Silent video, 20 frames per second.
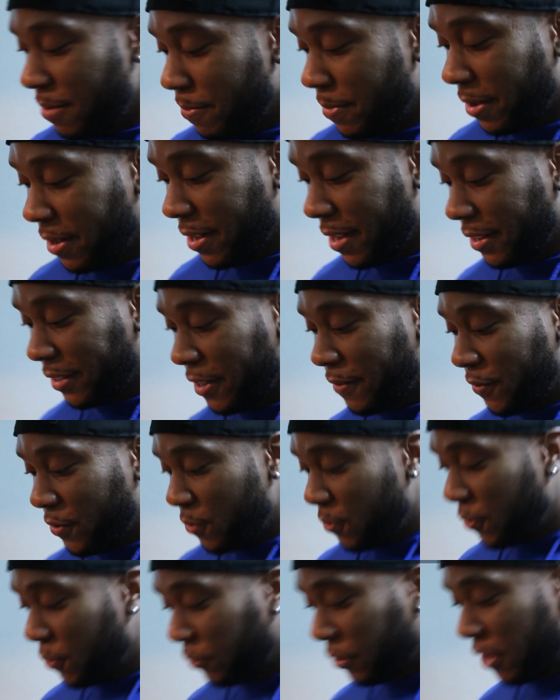Because if you
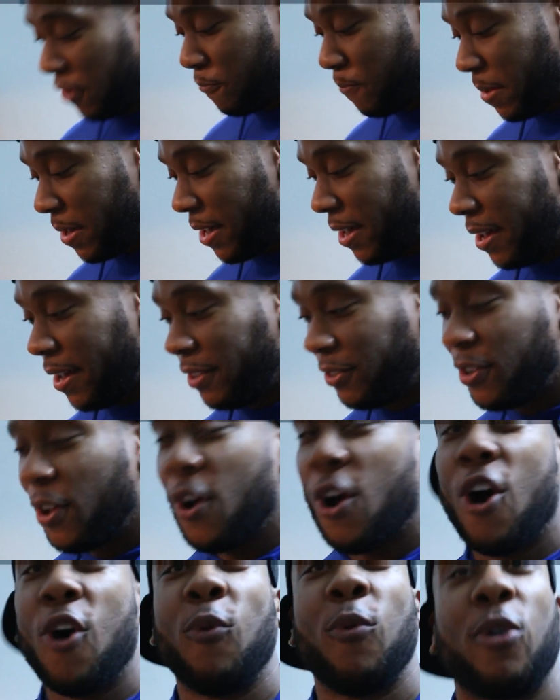use these beans
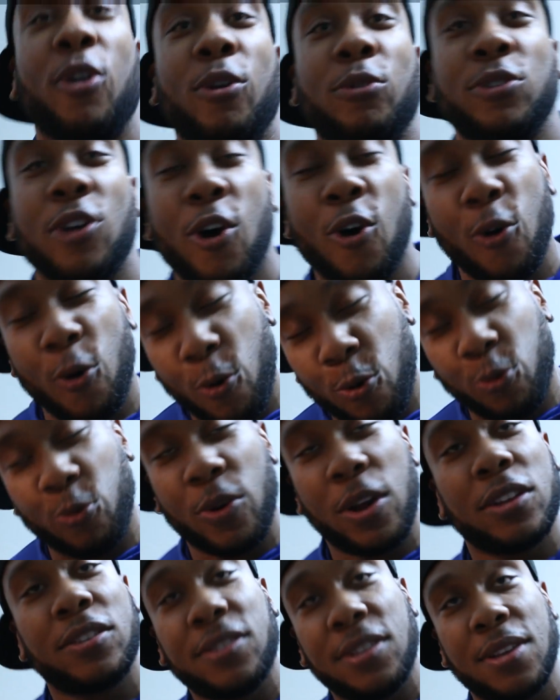on one of those old
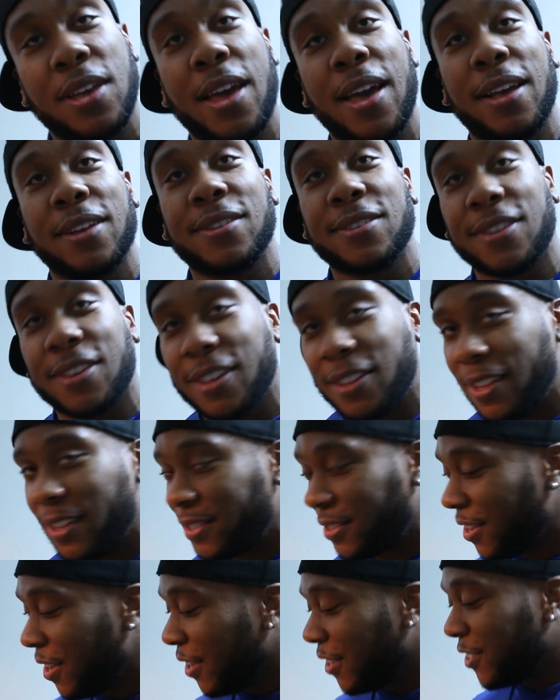rusty ass
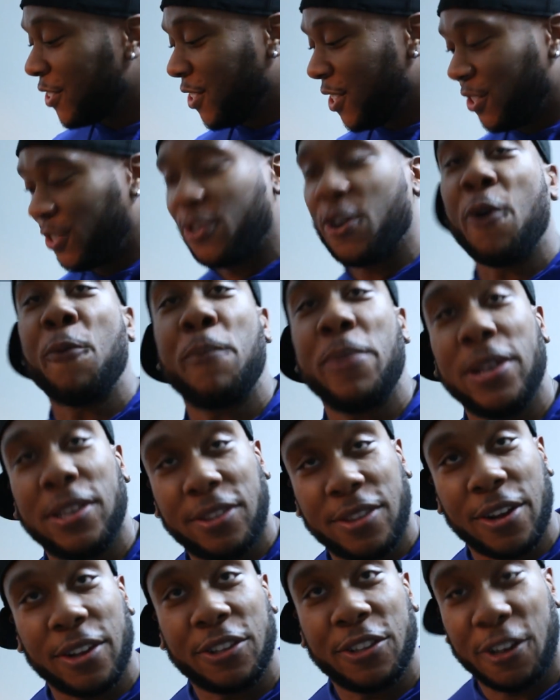skillets, shit's gonna be
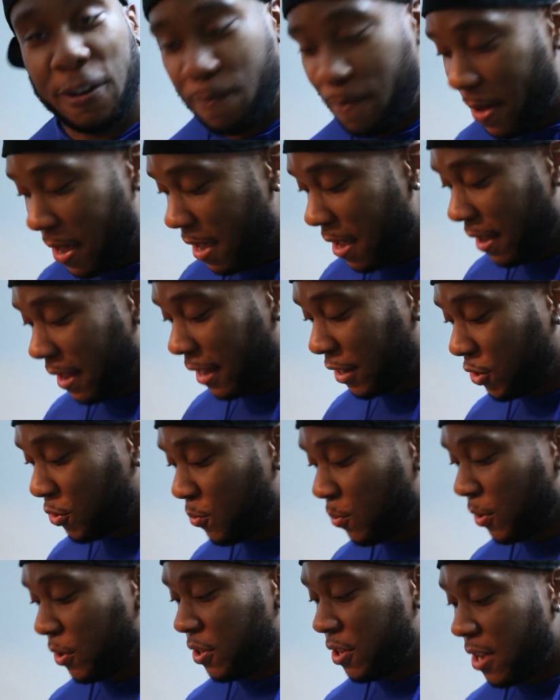stuck to the pan. Get
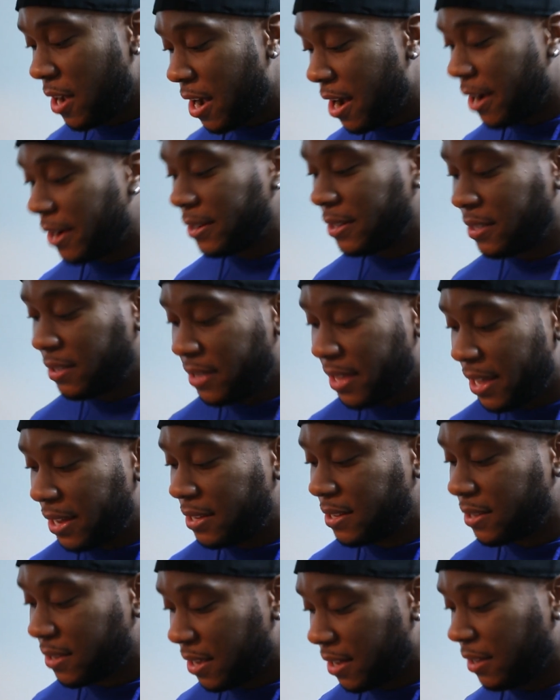you a non-stick
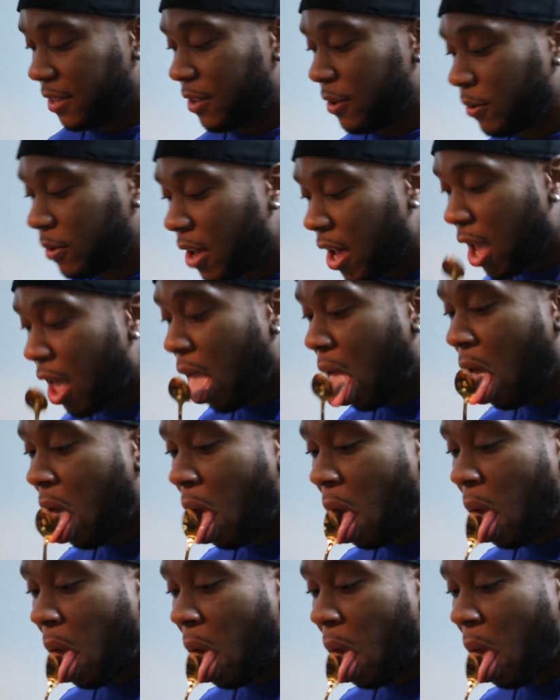skillet, okay?